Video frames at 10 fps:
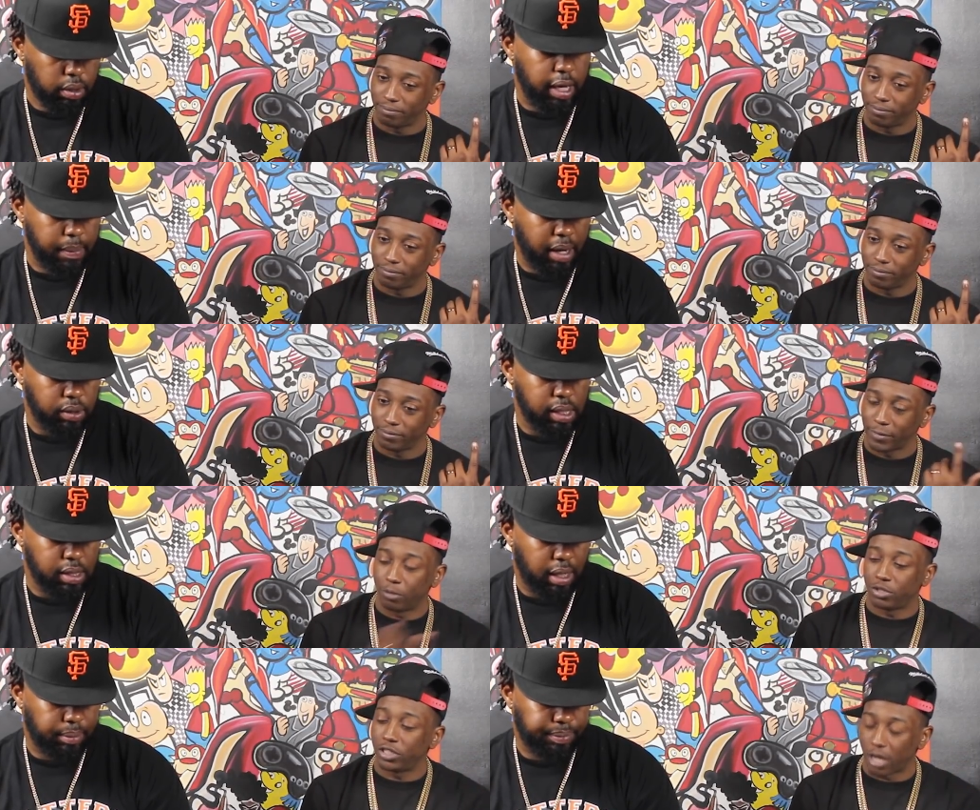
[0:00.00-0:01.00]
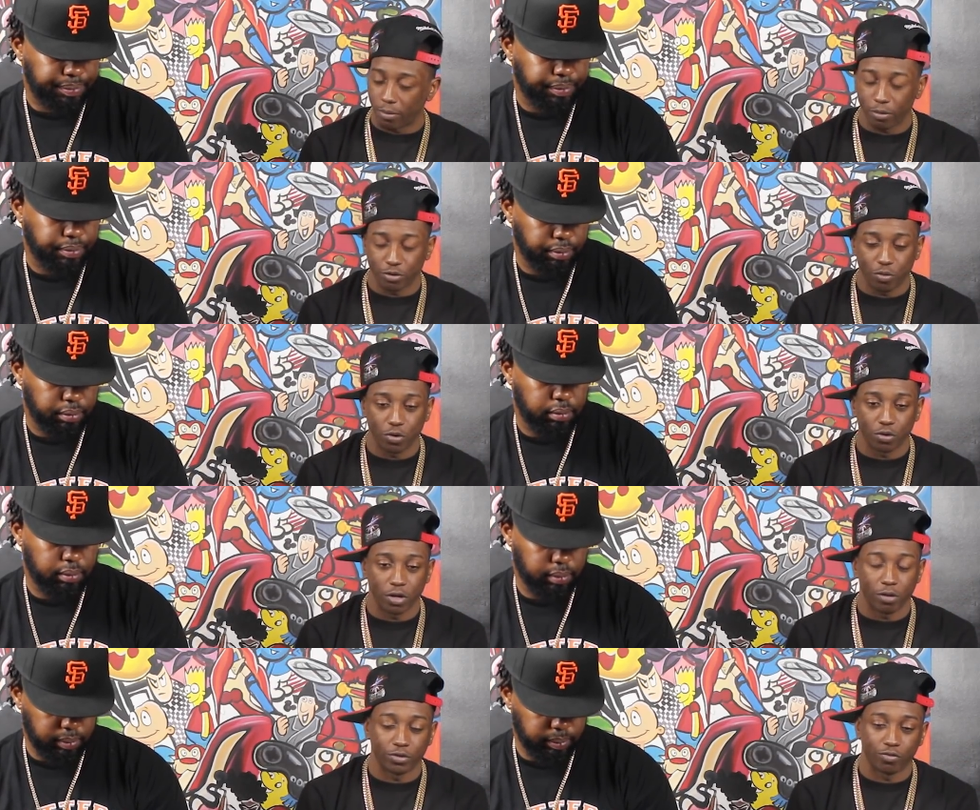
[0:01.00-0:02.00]
Speaker 1: Yeah, he battled T Top. T Top. That was the
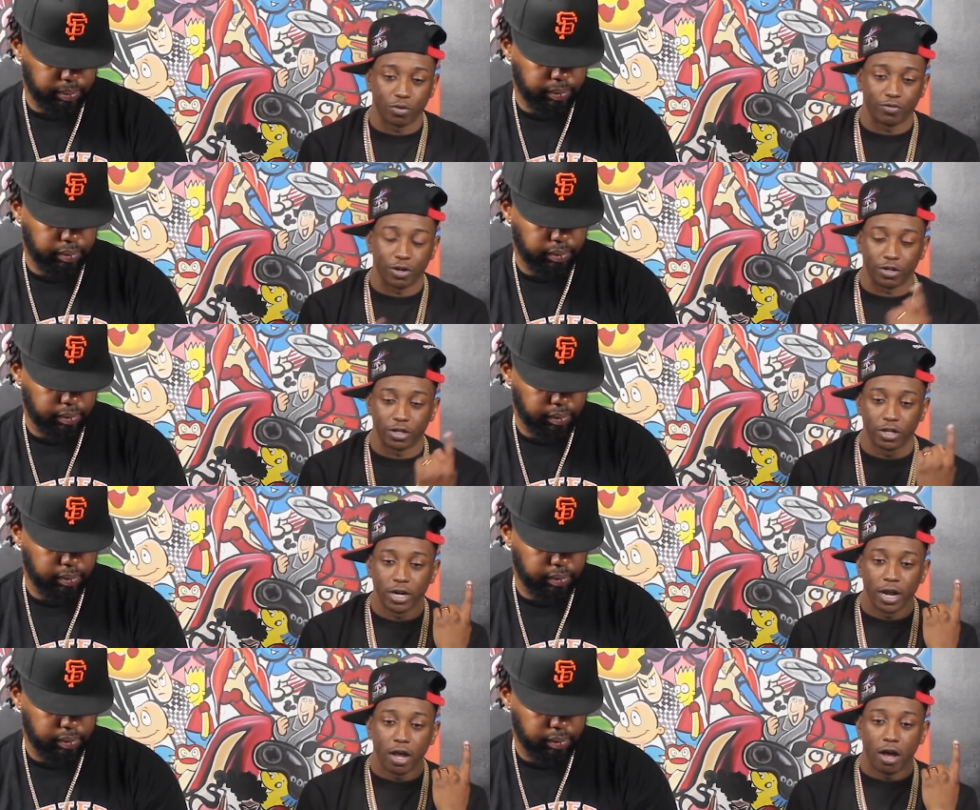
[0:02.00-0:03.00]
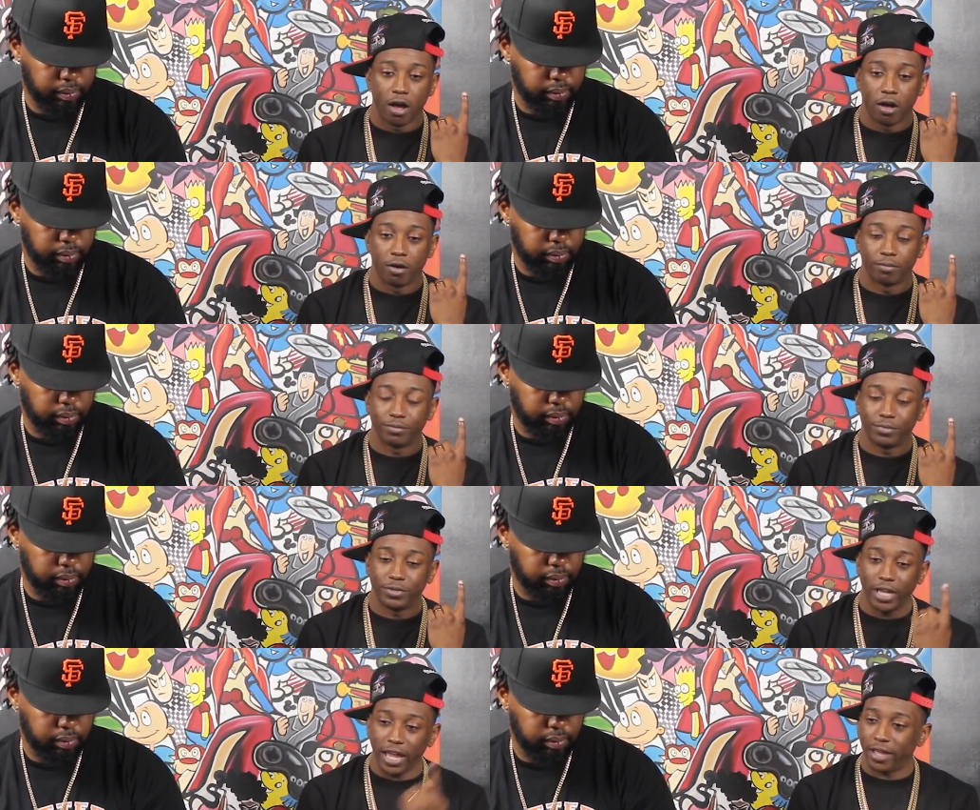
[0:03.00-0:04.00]
one. That was mm-hmm. one rounder.
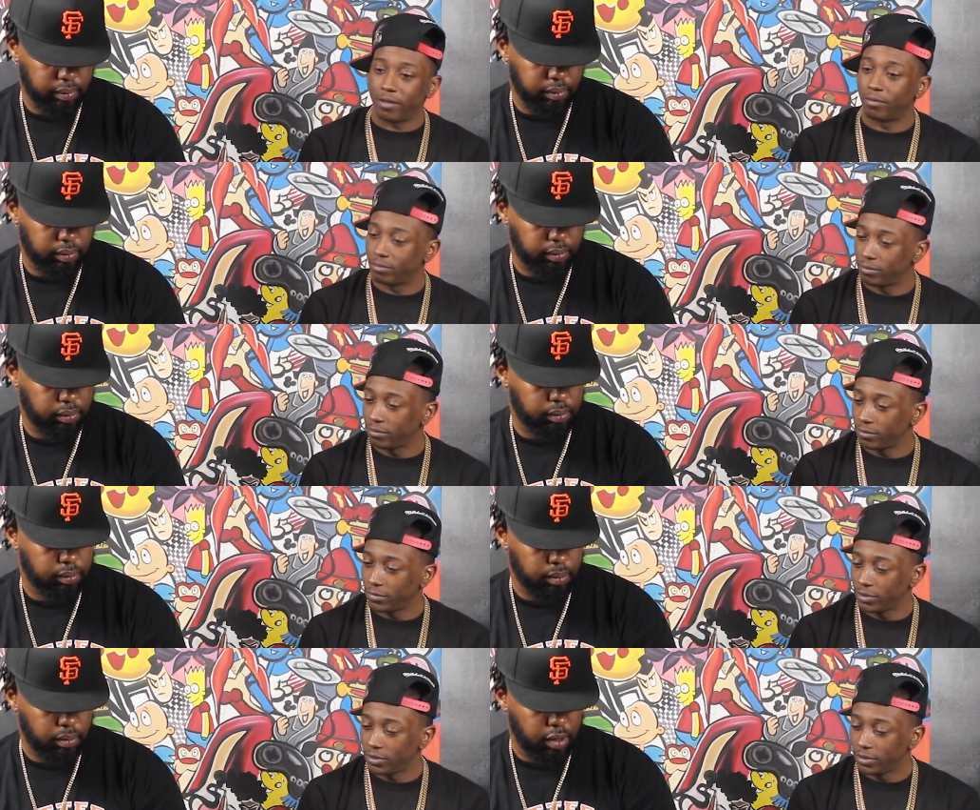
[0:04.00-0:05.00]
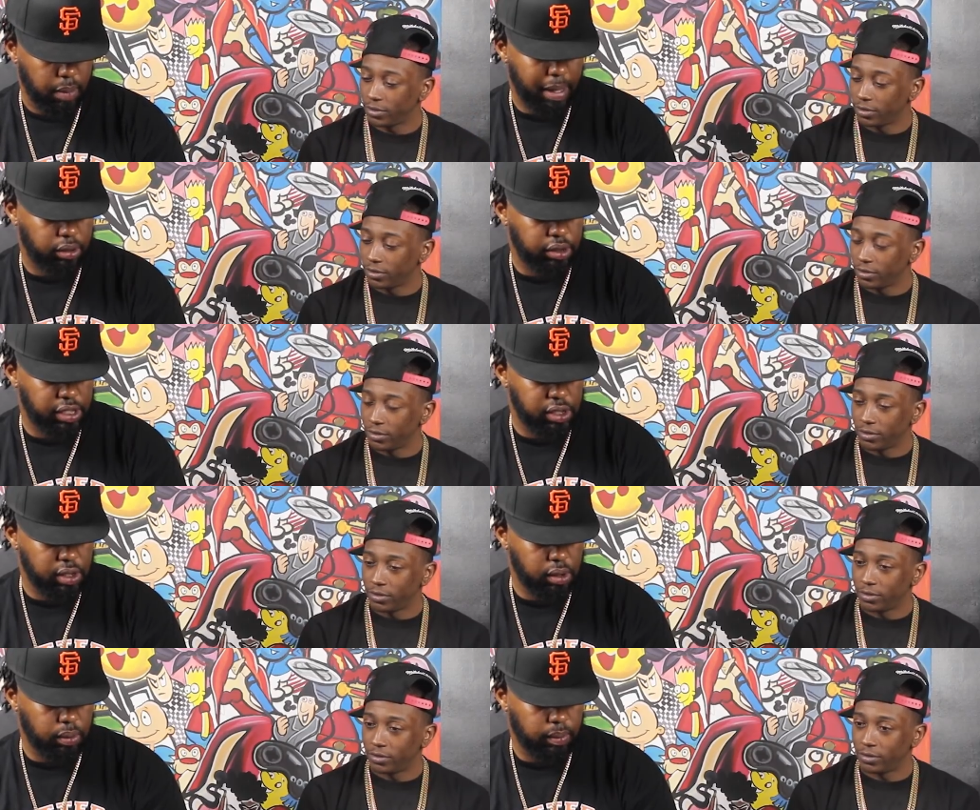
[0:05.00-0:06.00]
Um, damn.
Speaker 2: He battled
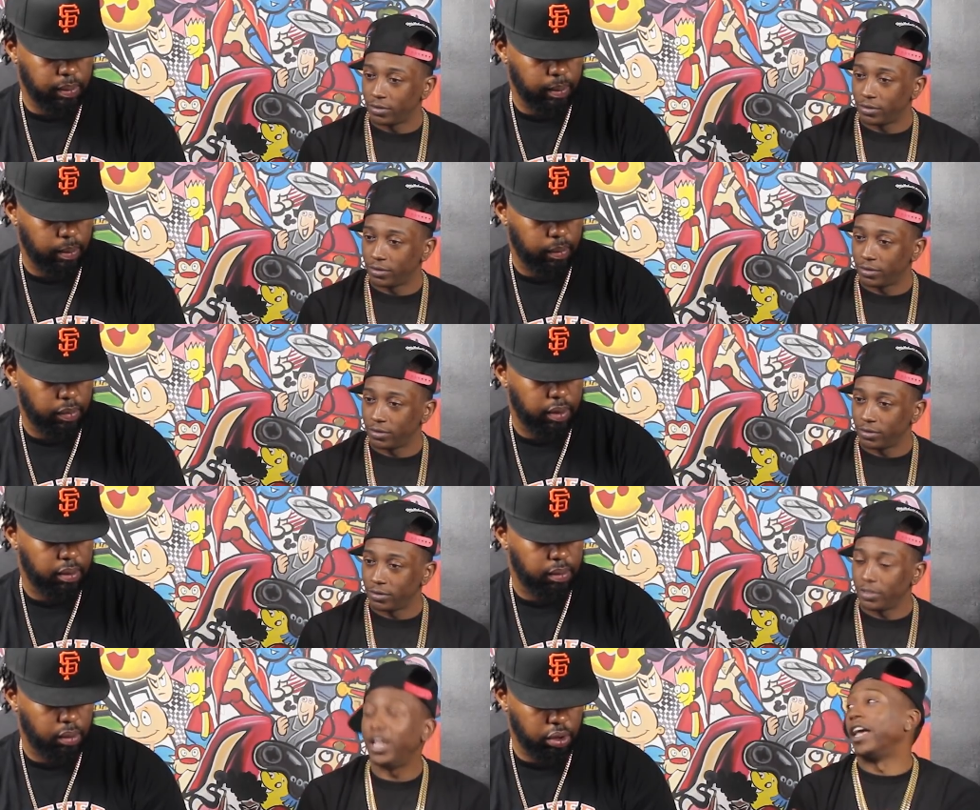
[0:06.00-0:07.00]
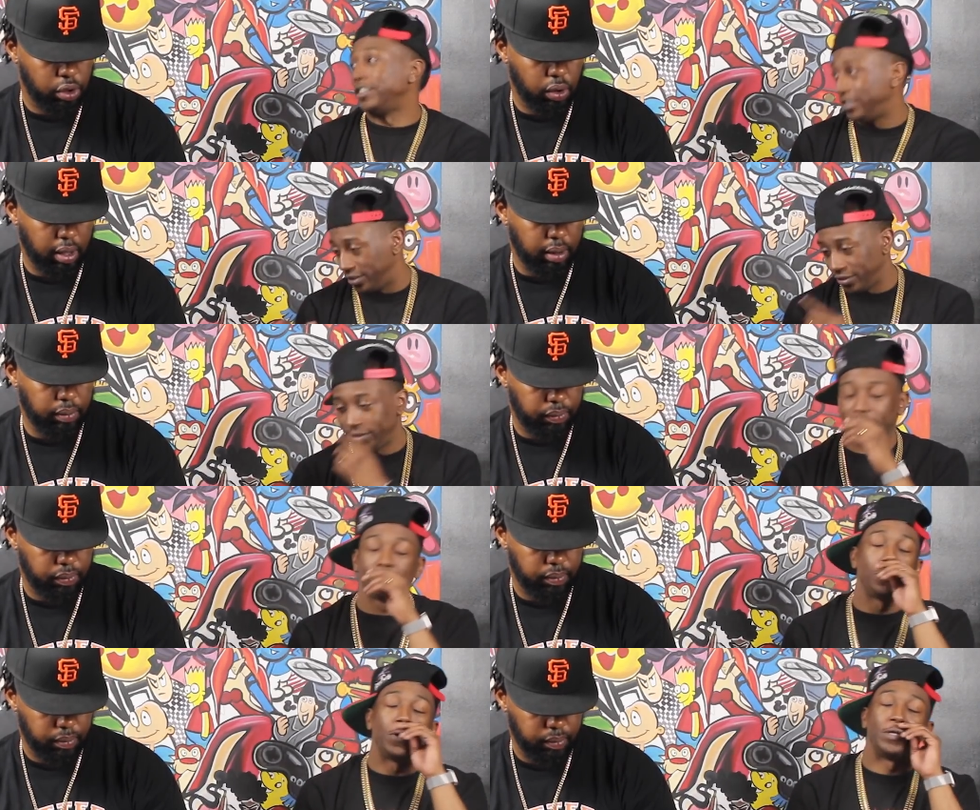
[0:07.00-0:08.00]
JC too.
Speaker 1: Yes. URL.
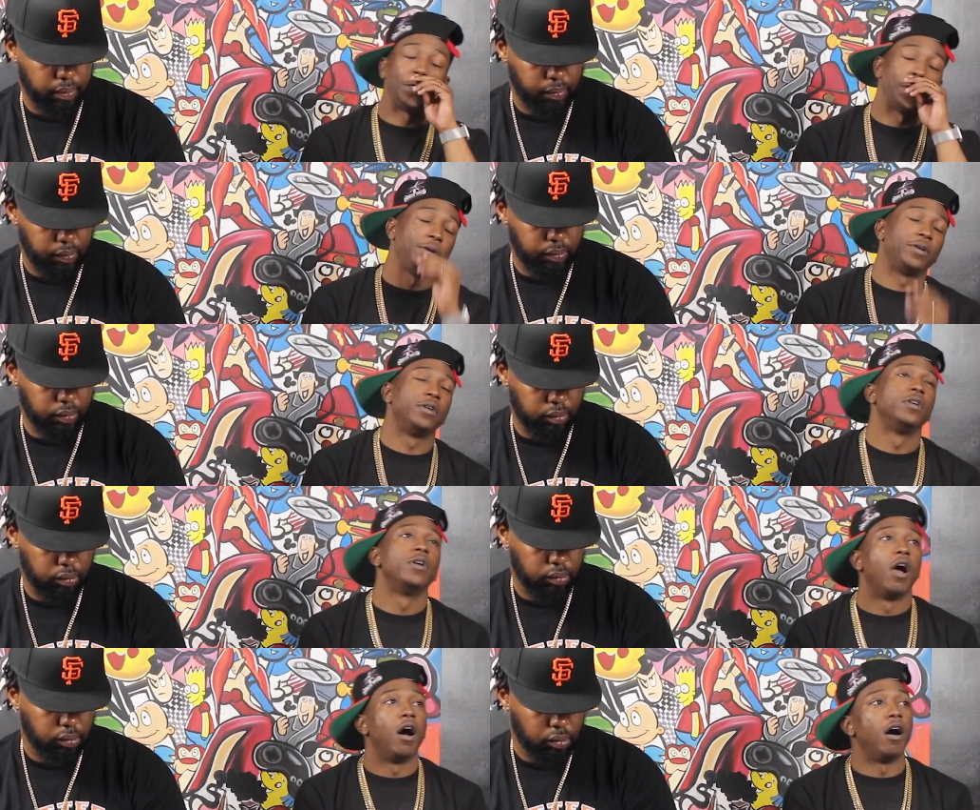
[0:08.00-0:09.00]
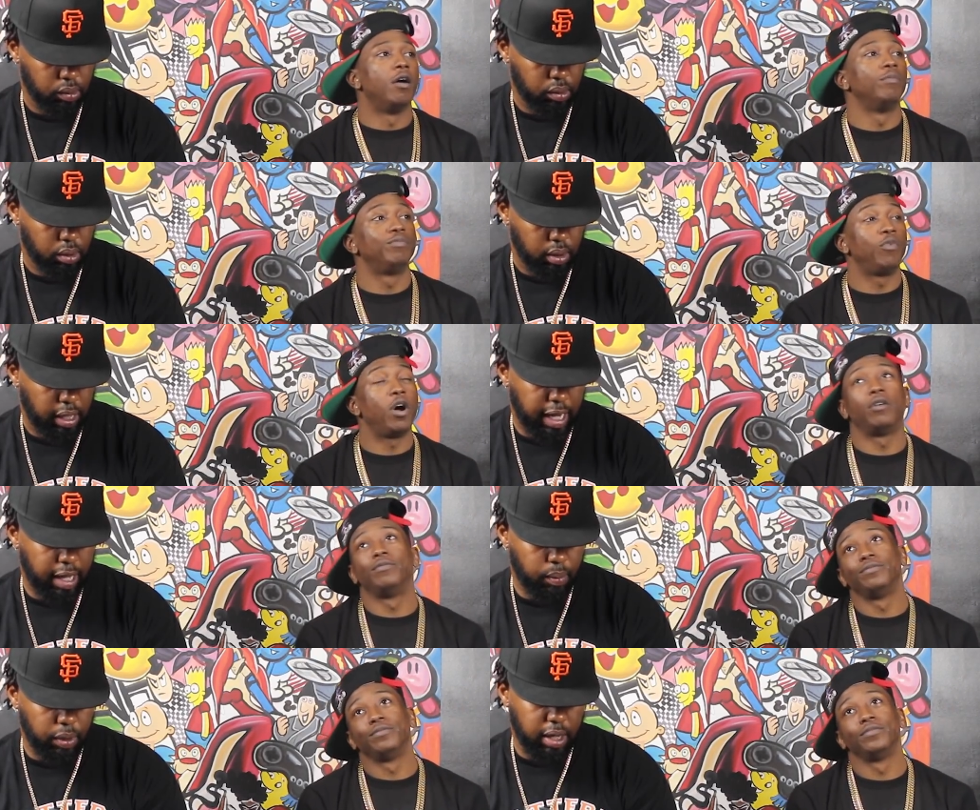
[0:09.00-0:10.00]
That's what it was. Yeah. Mm-hmm.
Speaker 2: Um, well,
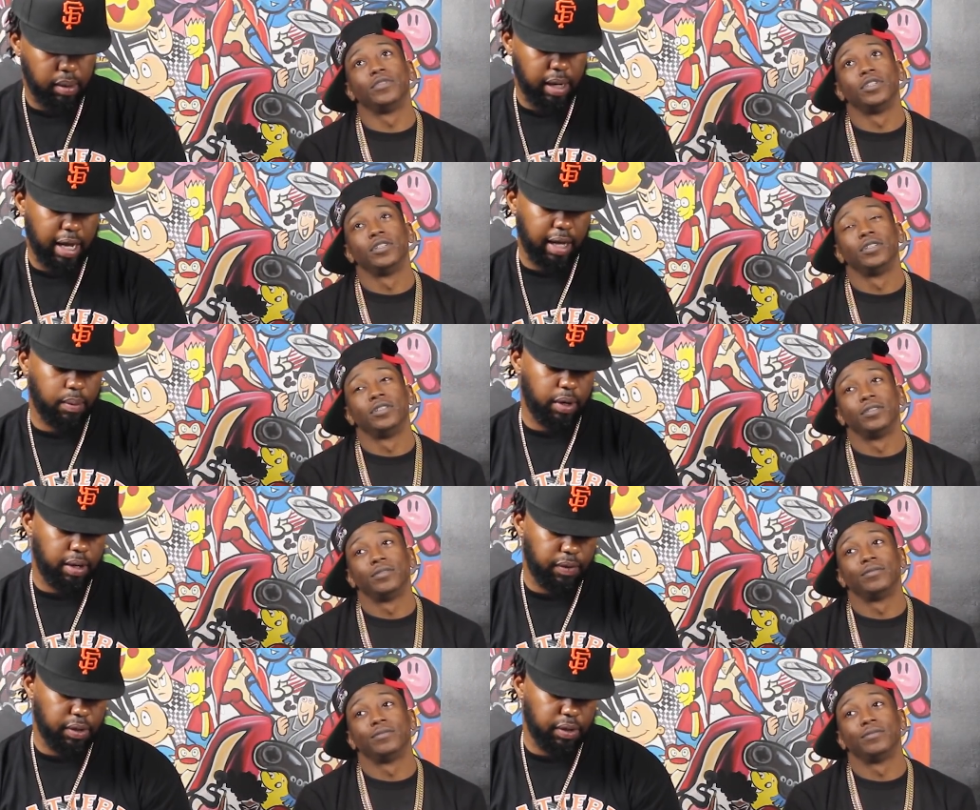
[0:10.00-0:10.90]
they got him winning. They got him winning